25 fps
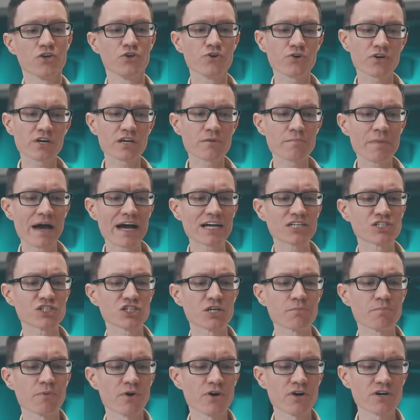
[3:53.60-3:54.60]
You could
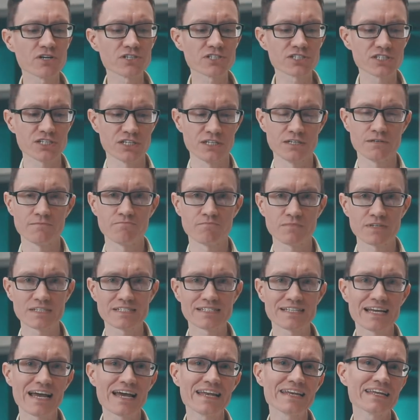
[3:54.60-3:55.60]
imagine a person
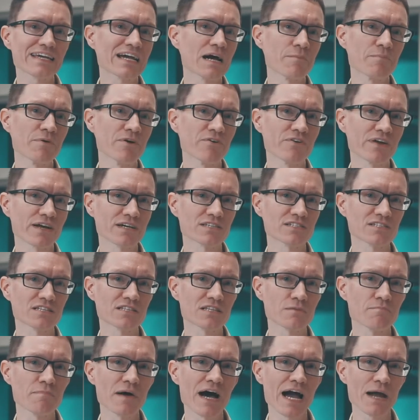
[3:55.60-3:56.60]
standing up here next to
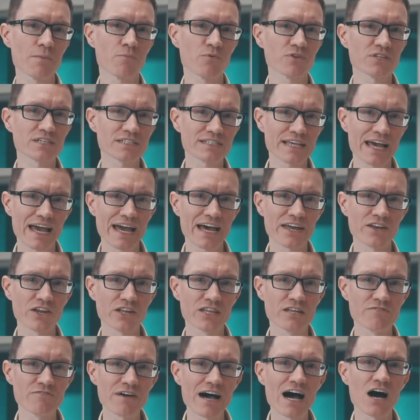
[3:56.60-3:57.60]
the pipe with his hand
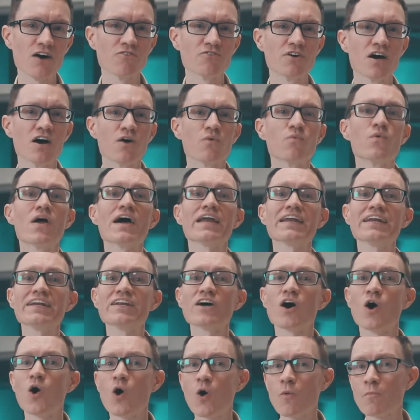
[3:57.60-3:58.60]
on the valve, ready
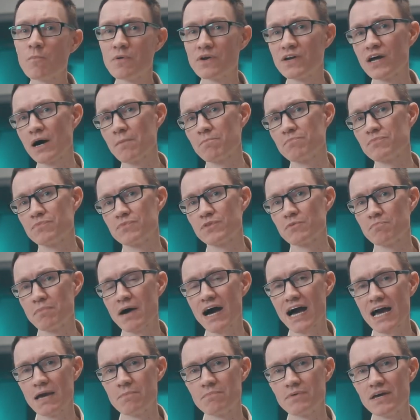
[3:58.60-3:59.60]
to open up the
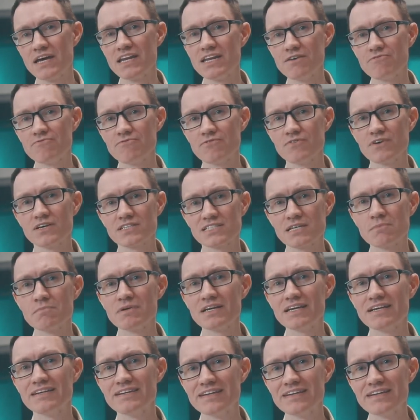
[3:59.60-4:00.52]
pipe. And if somebody